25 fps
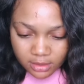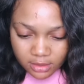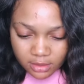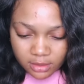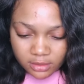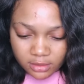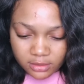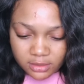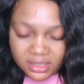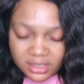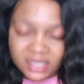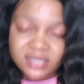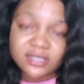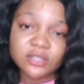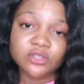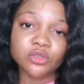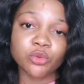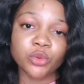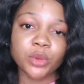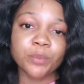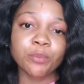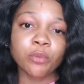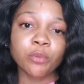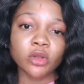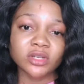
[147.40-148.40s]
This is a
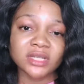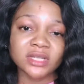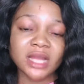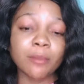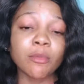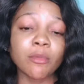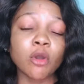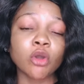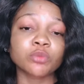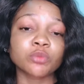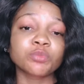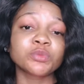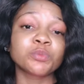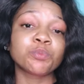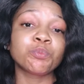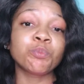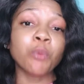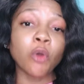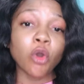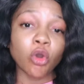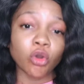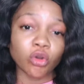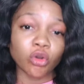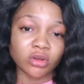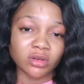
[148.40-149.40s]
report about
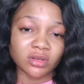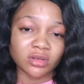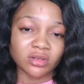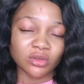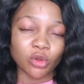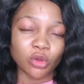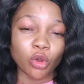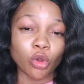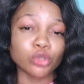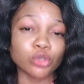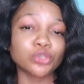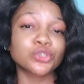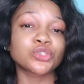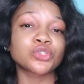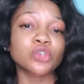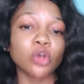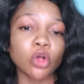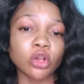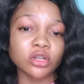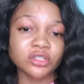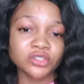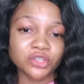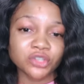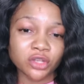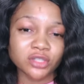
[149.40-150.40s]
Paul, or Saul
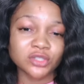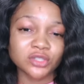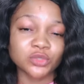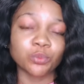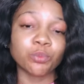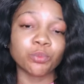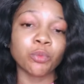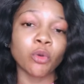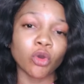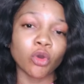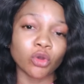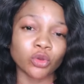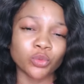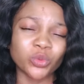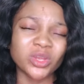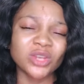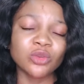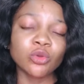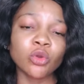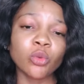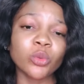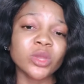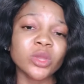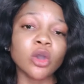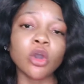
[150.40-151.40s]
turned to Paul. We
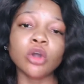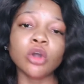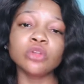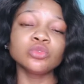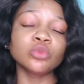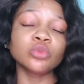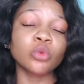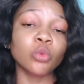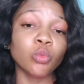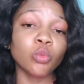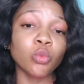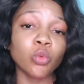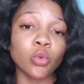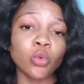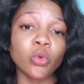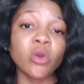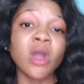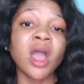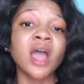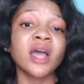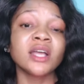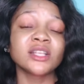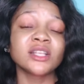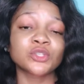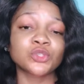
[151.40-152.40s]
all know who
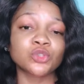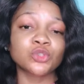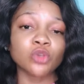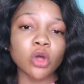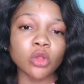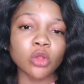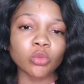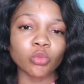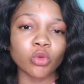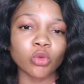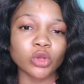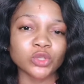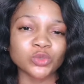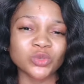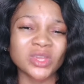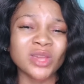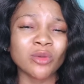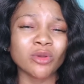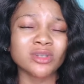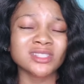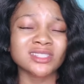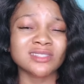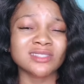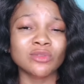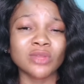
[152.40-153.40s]
Saul was. He
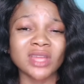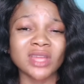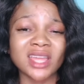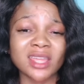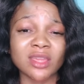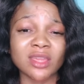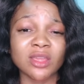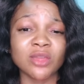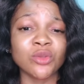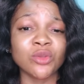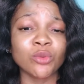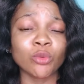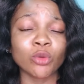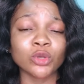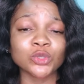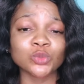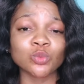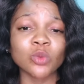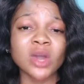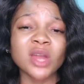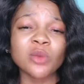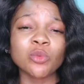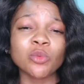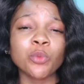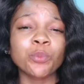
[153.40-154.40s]
was one
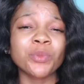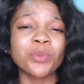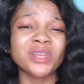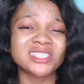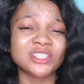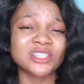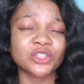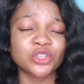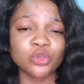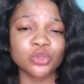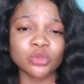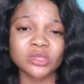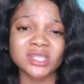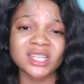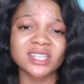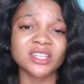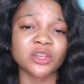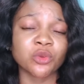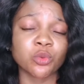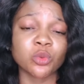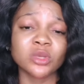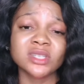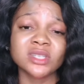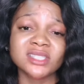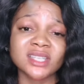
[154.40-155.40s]
who persecuted the
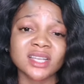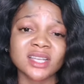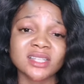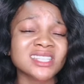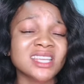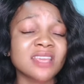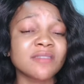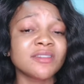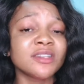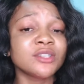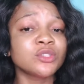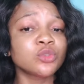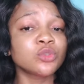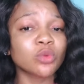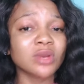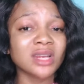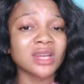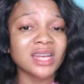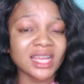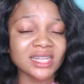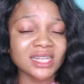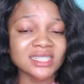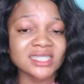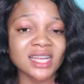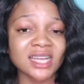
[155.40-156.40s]
Christians, even took
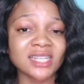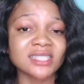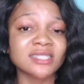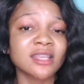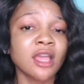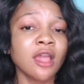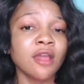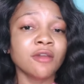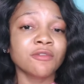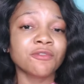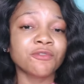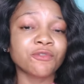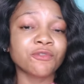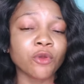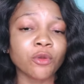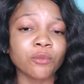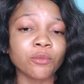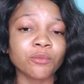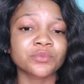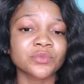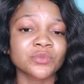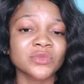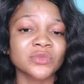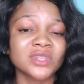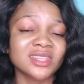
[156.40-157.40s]
letters from
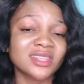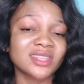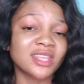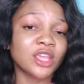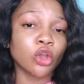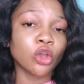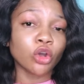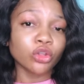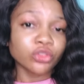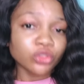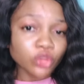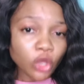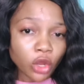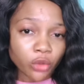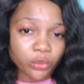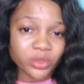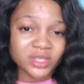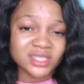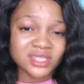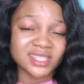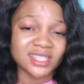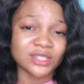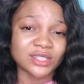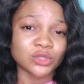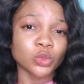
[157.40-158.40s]
the
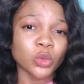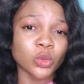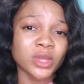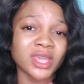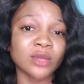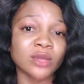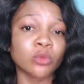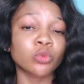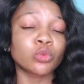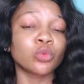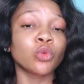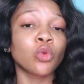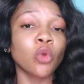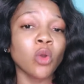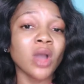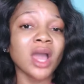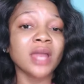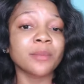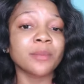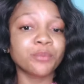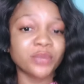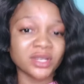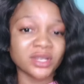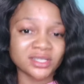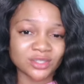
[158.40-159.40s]
authorities so he could go and
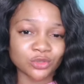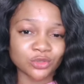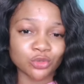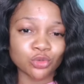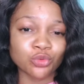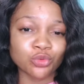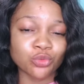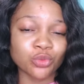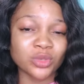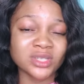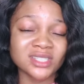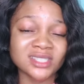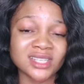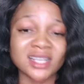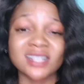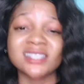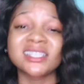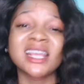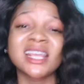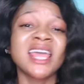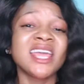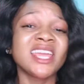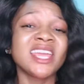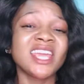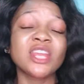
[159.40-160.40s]
persecute Christians.
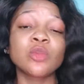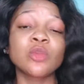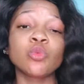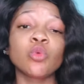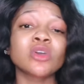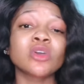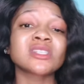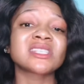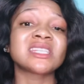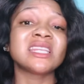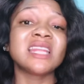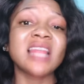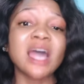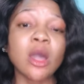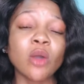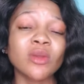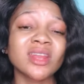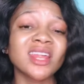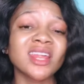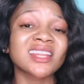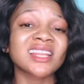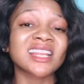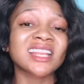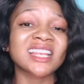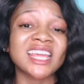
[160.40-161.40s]
It was loud and
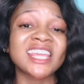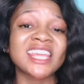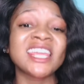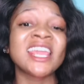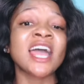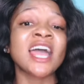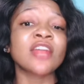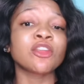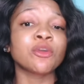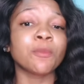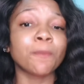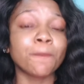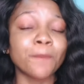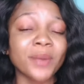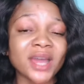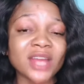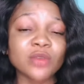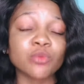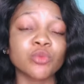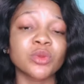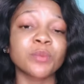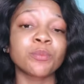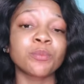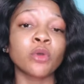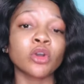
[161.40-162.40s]
clear. He had a bad
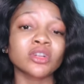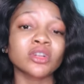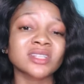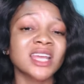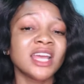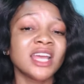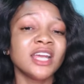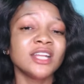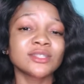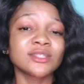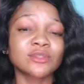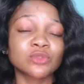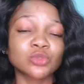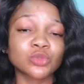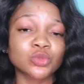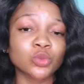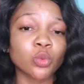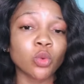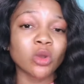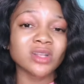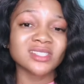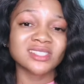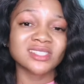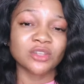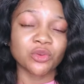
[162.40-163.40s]
report towards
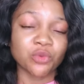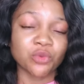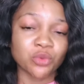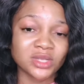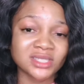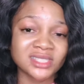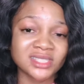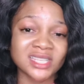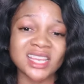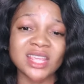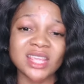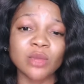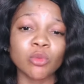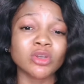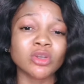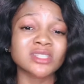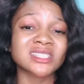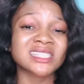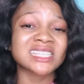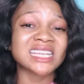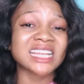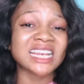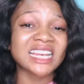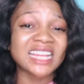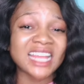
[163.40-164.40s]
the Christian. It was
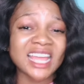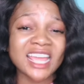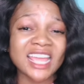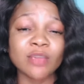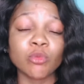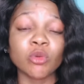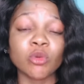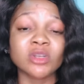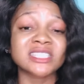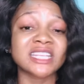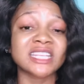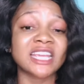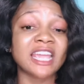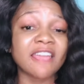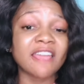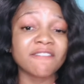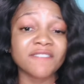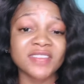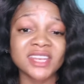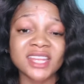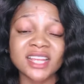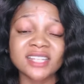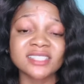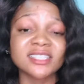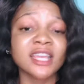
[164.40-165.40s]
clear, it was
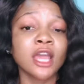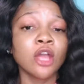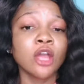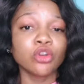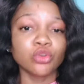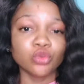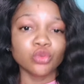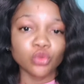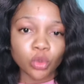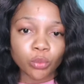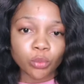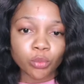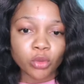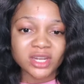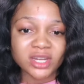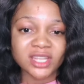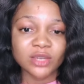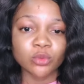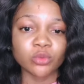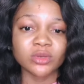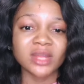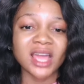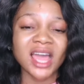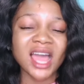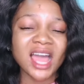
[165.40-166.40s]
evident. Nobody could
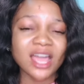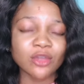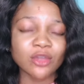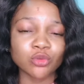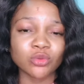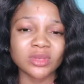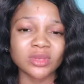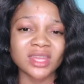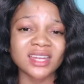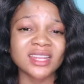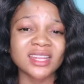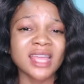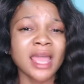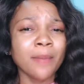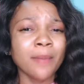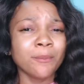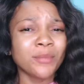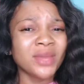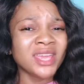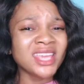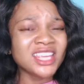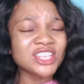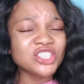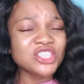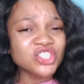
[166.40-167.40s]
argue that. But
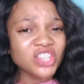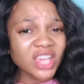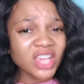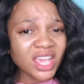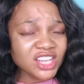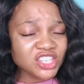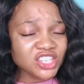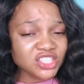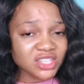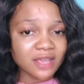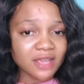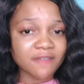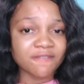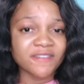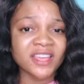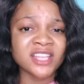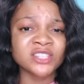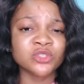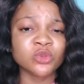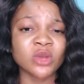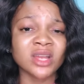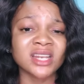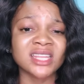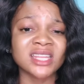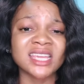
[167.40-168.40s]
he changed
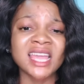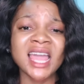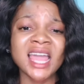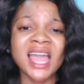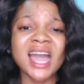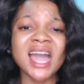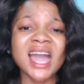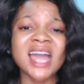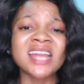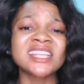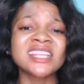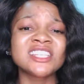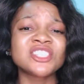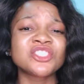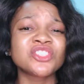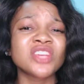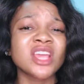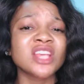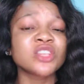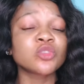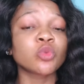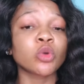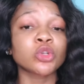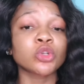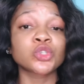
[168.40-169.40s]
eventually, and his change
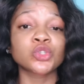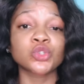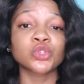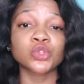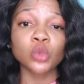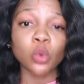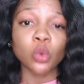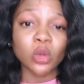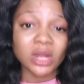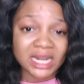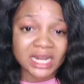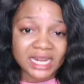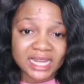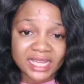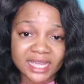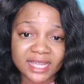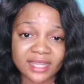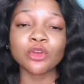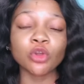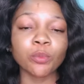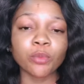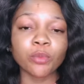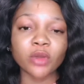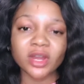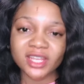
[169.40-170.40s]
was so clear.
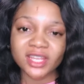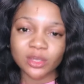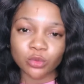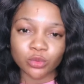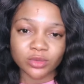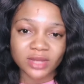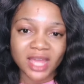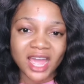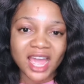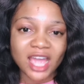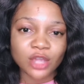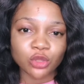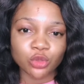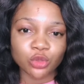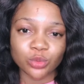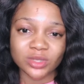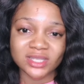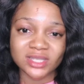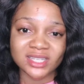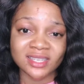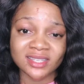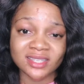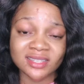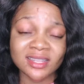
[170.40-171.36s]
Nobody could argue with it.